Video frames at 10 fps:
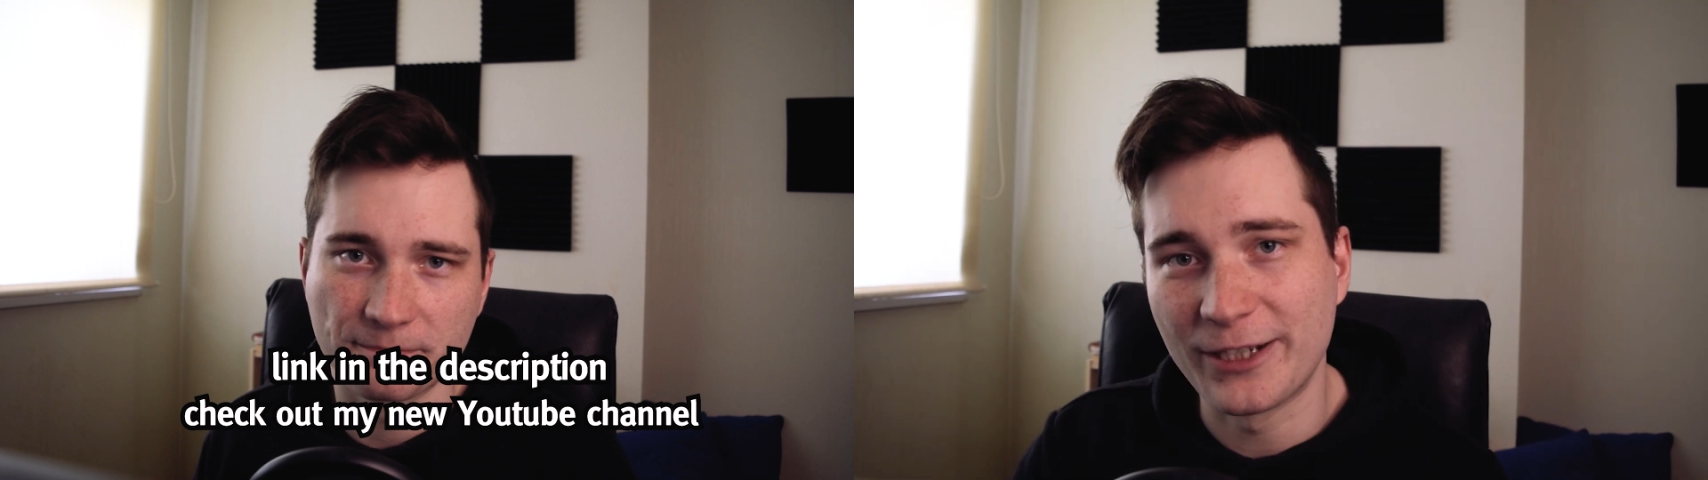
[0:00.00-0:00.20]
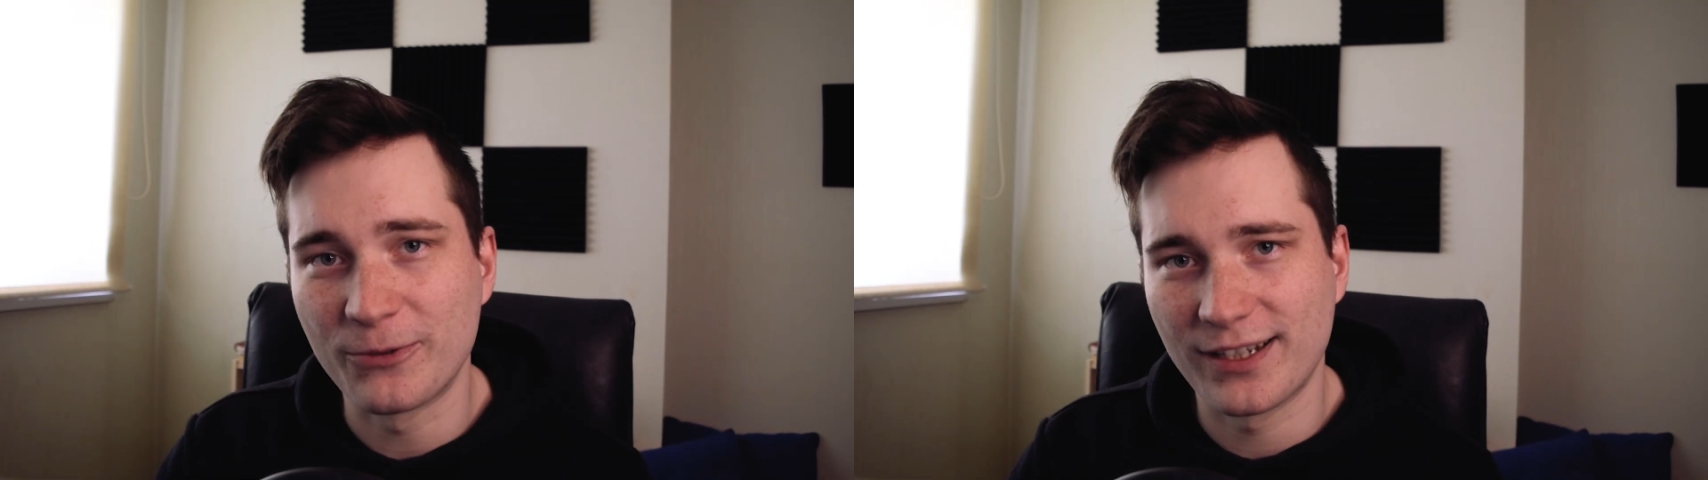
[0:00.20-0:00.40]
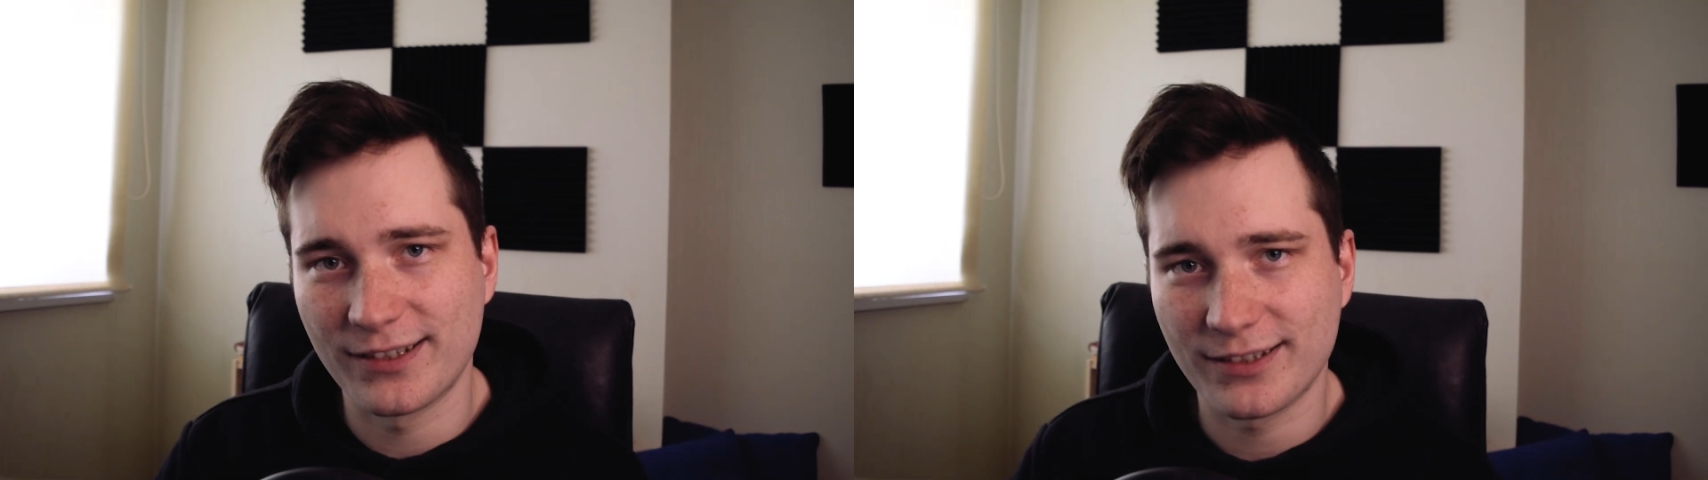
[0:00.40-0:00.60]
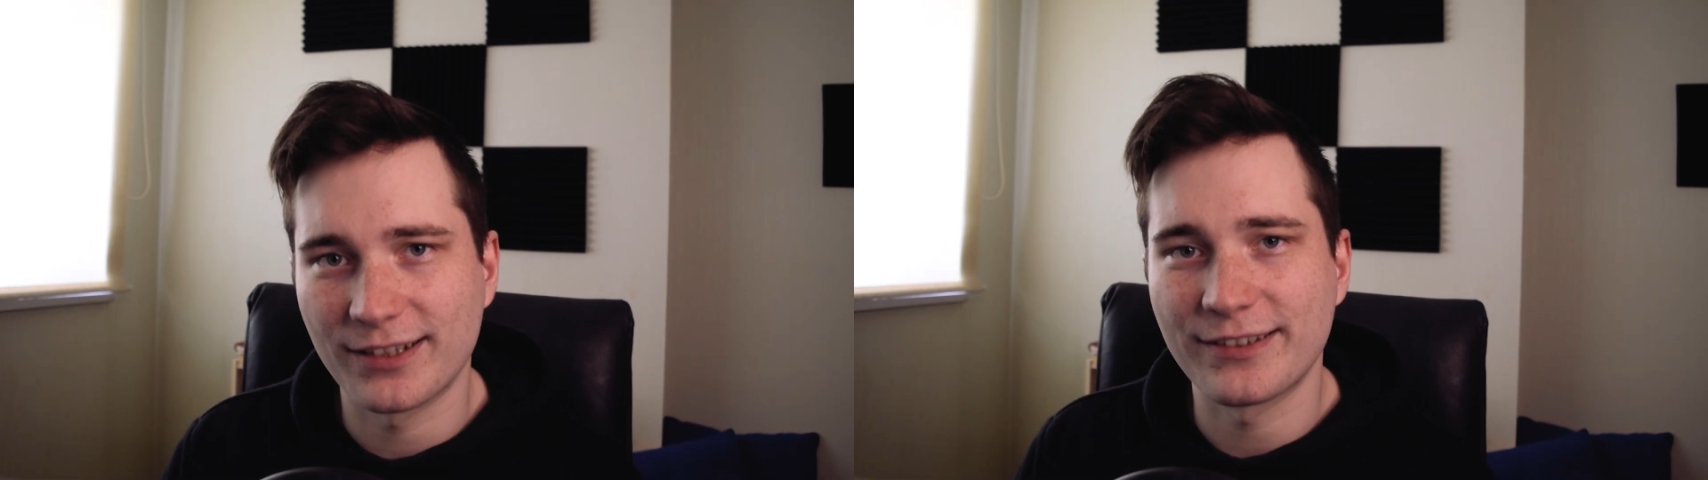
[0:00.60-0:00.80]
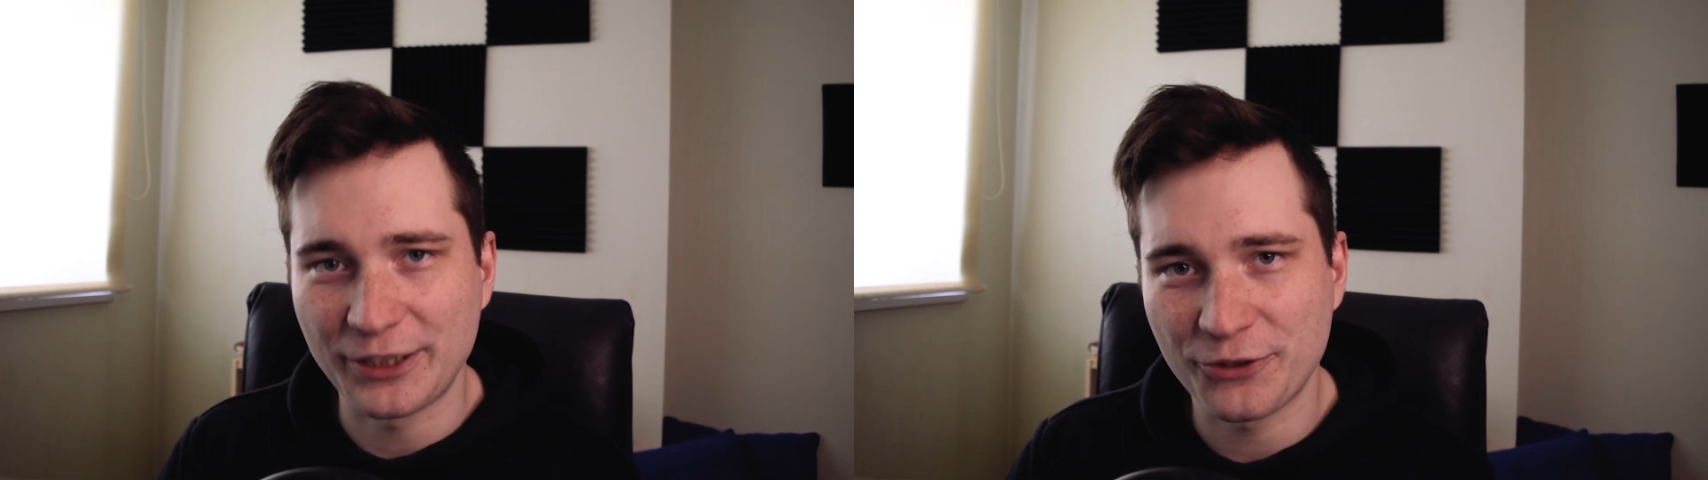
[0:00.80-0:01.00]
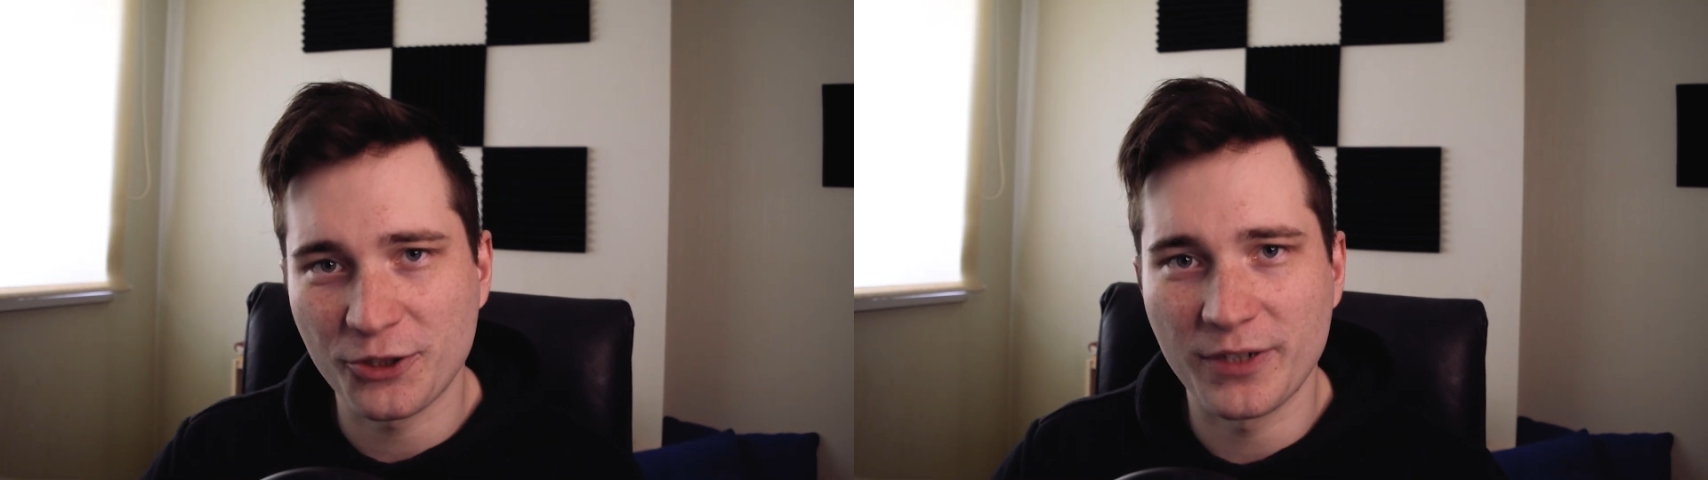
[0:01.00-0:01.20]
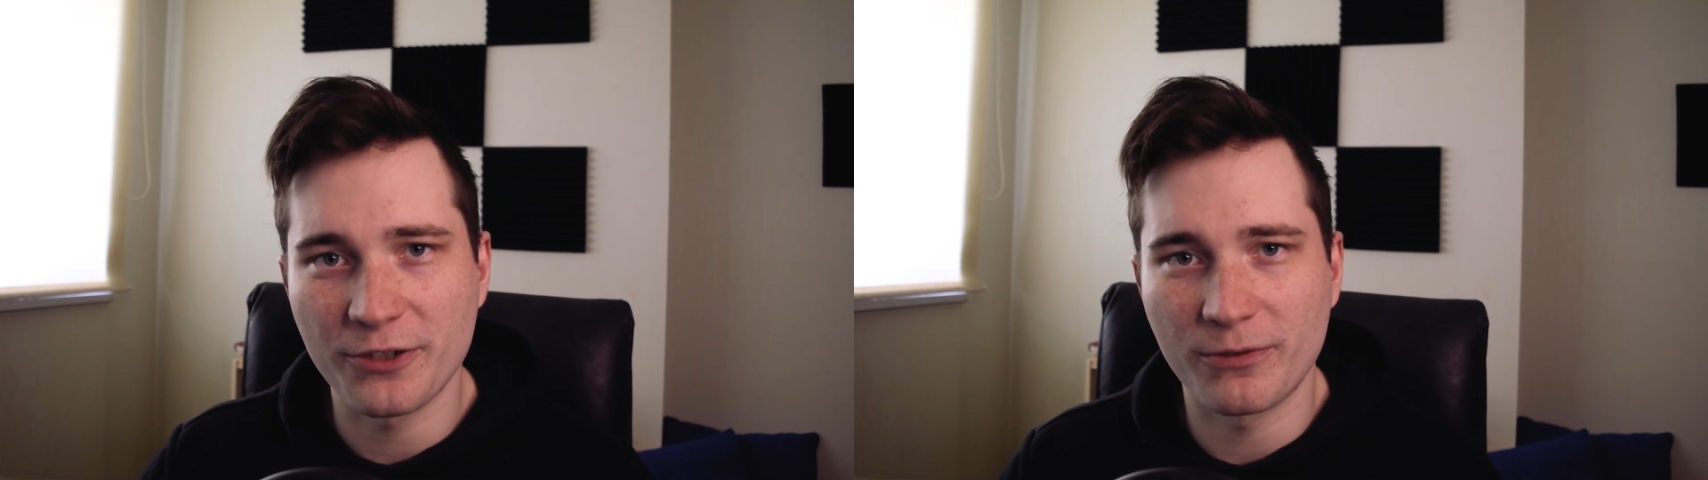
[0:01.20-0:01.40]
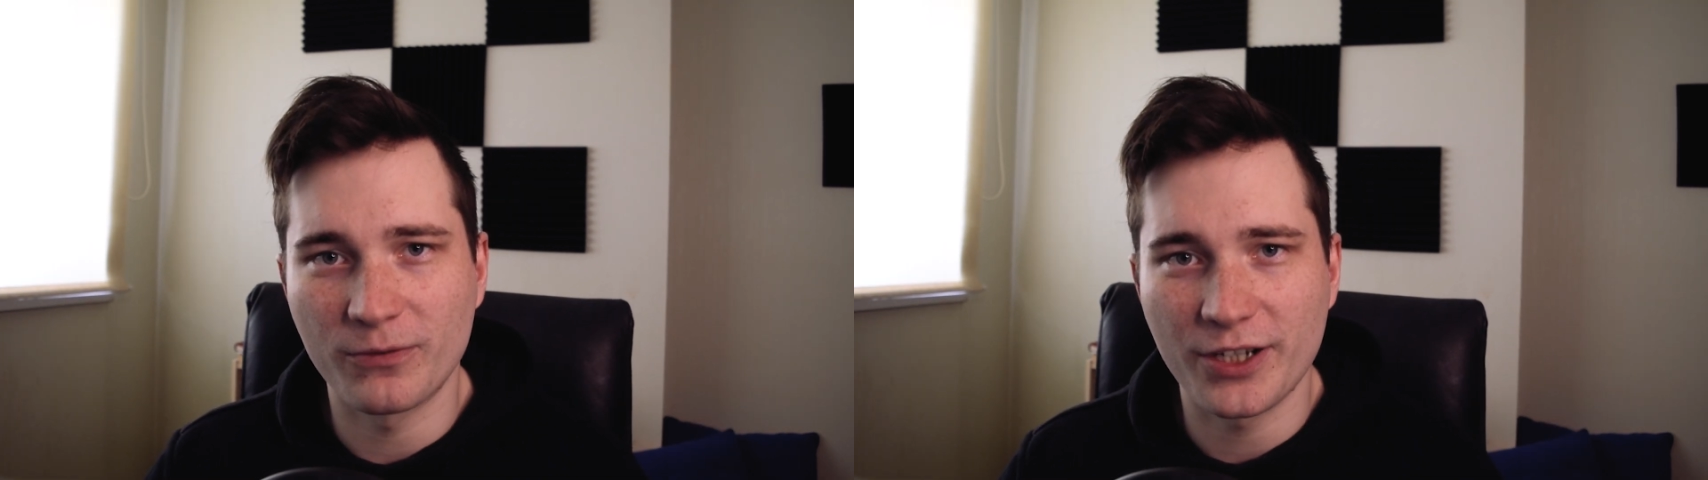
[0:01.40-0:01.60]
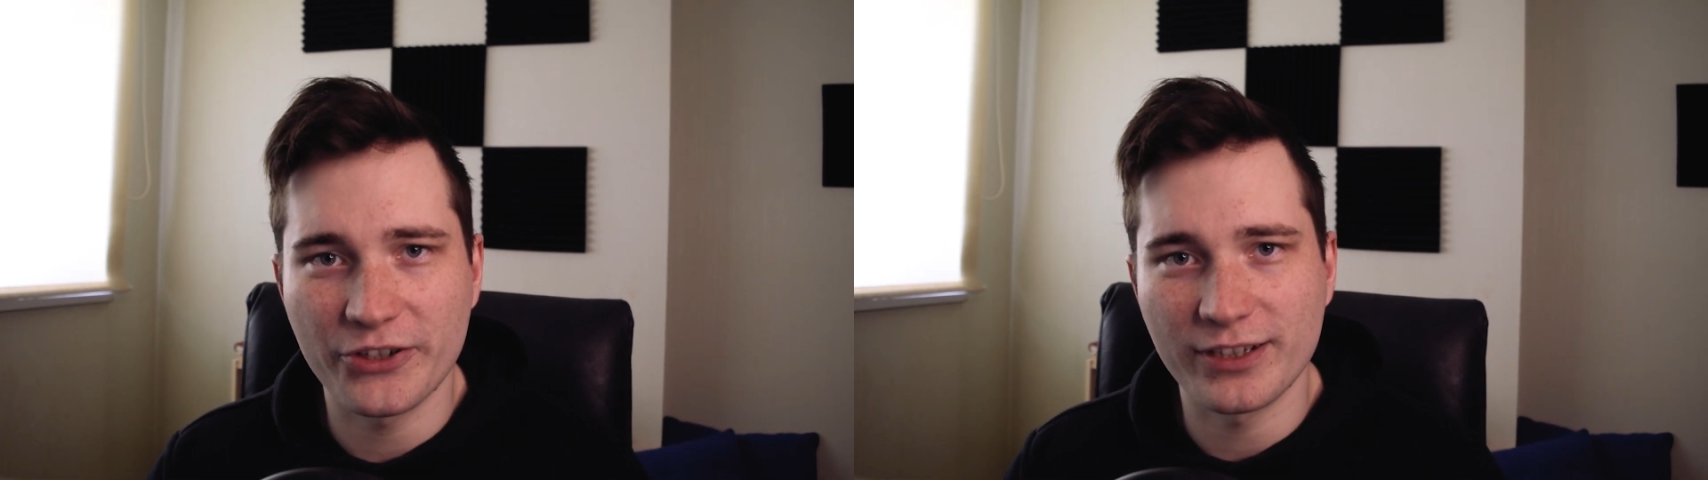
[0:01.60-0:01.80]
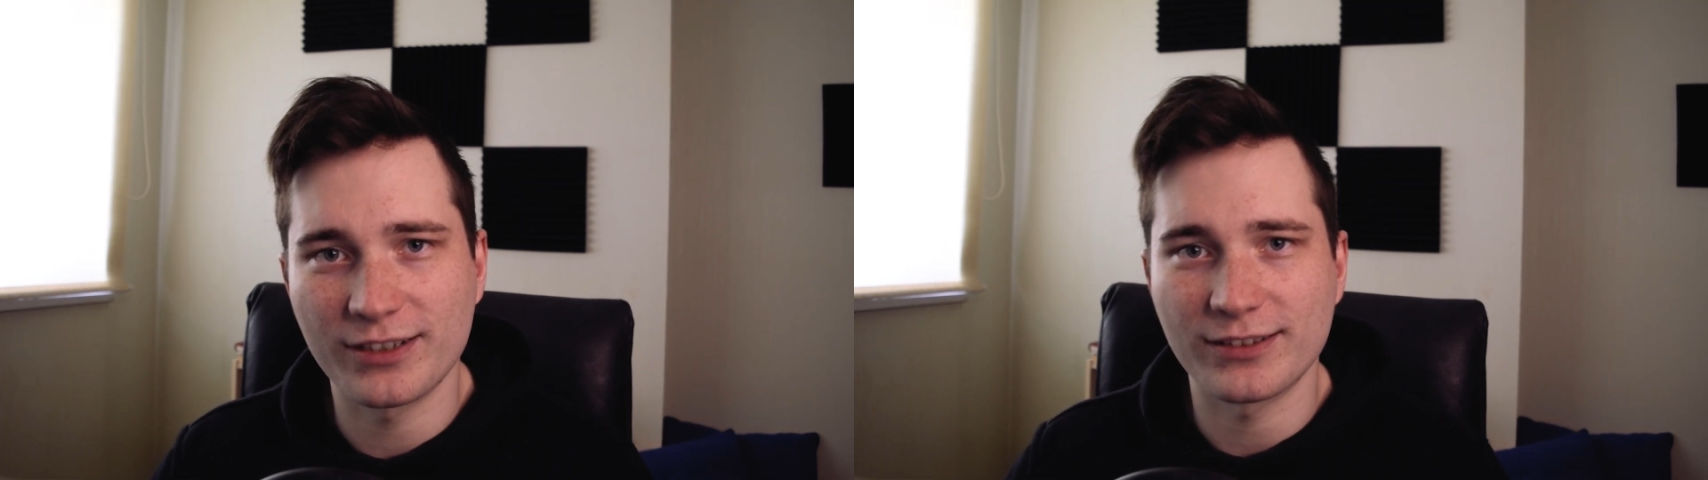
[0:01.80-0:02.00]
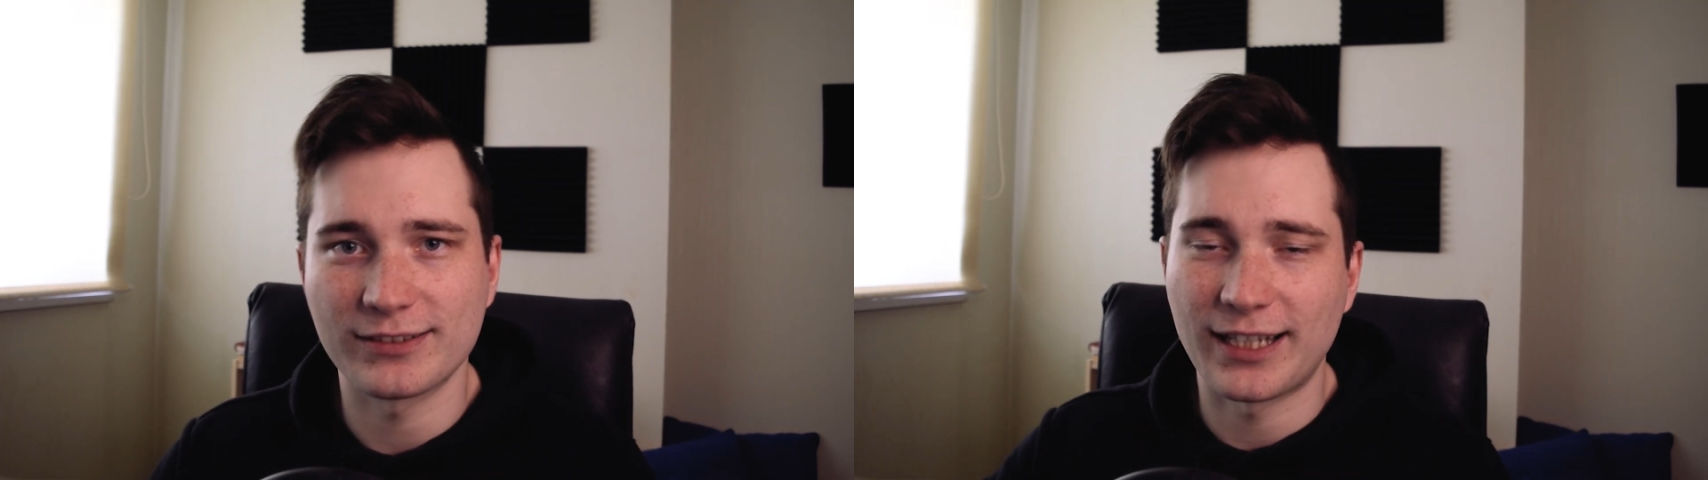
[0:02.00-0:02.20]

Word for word: Anyways, thank you so much for watching